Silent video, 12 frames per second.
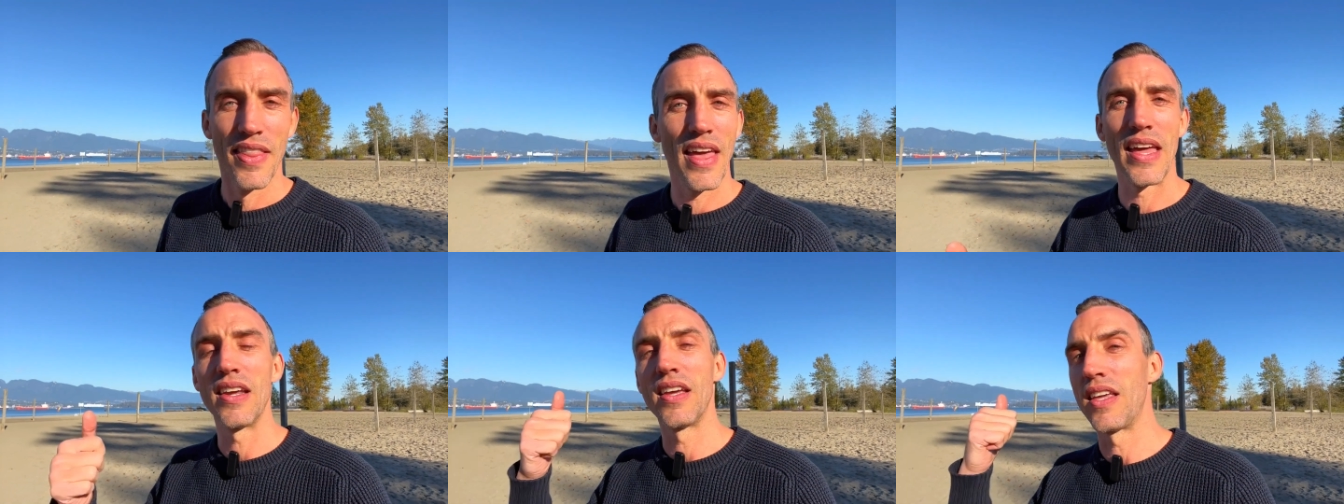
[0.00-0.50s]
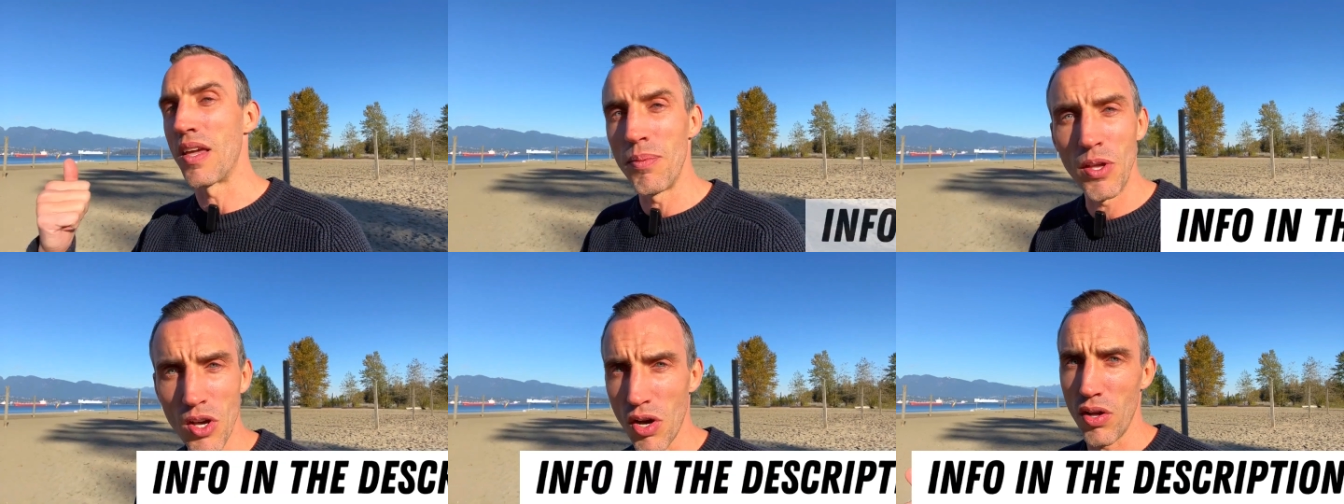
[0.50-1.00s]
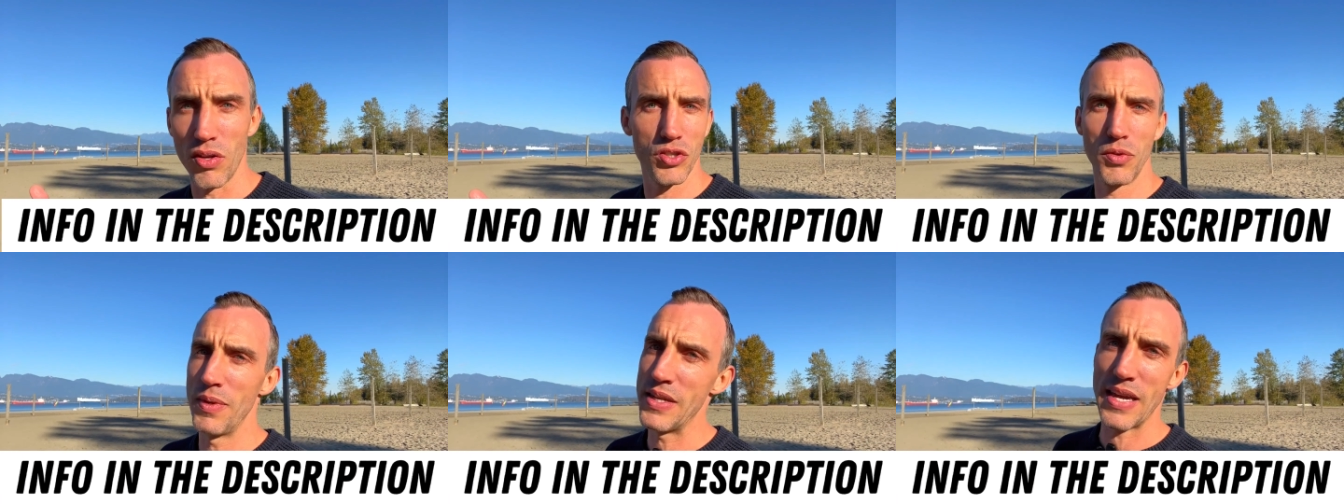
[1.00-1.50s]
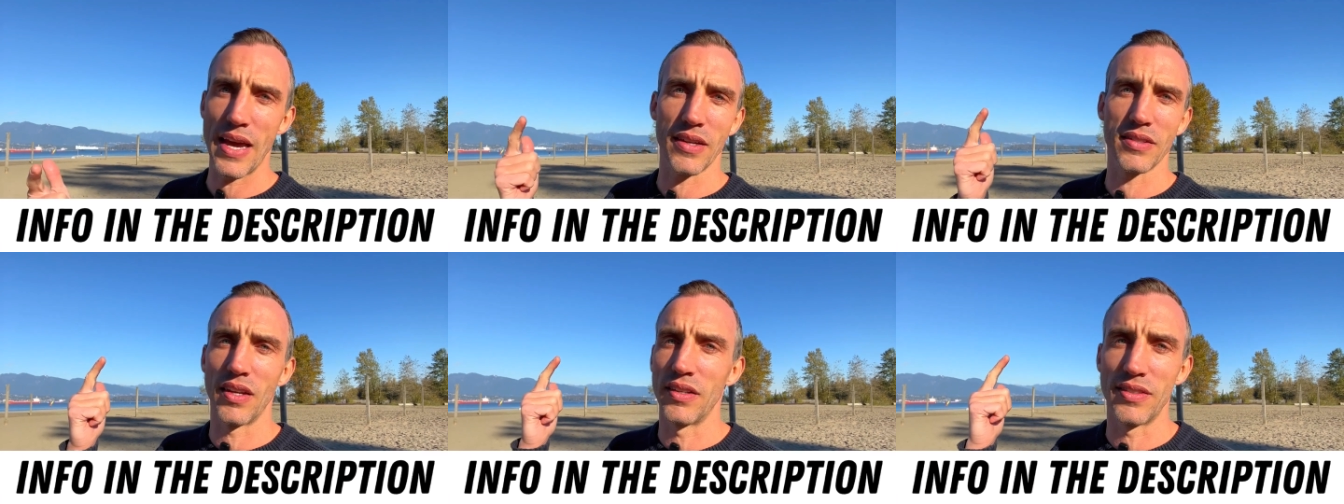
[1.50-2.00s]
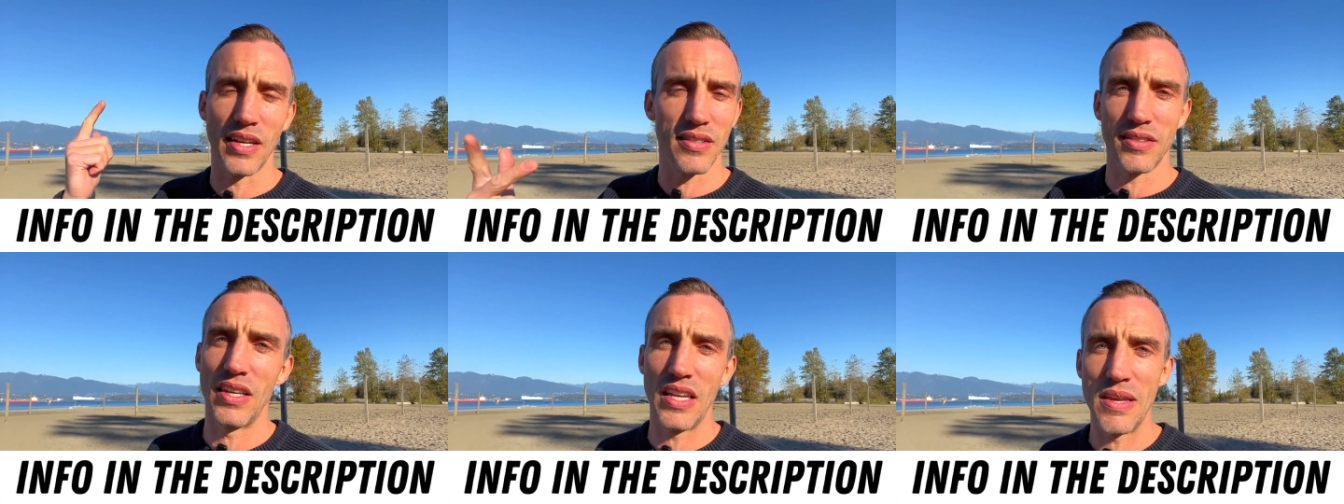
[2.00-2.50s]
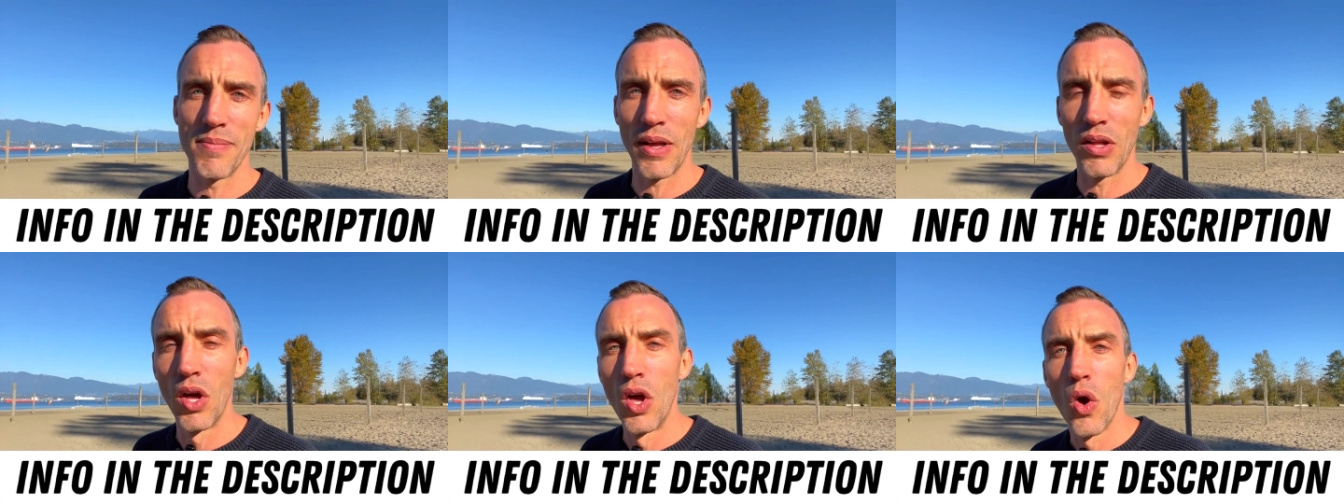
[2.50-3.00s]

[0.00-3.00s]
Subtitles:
then give me a call, shoot me a text, send us an email,